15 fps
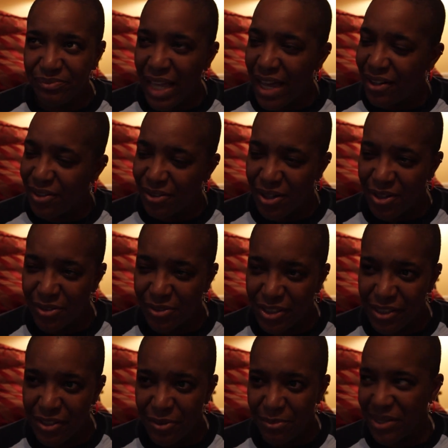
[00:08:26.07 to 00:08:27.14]
I don't know.
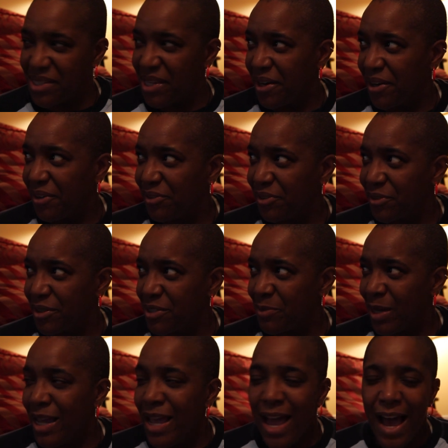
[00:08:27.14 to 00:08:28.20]
She gonna be Tara for the rest of
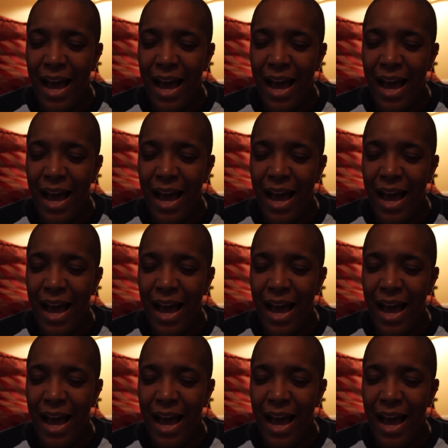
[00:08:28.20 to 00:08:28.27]
my.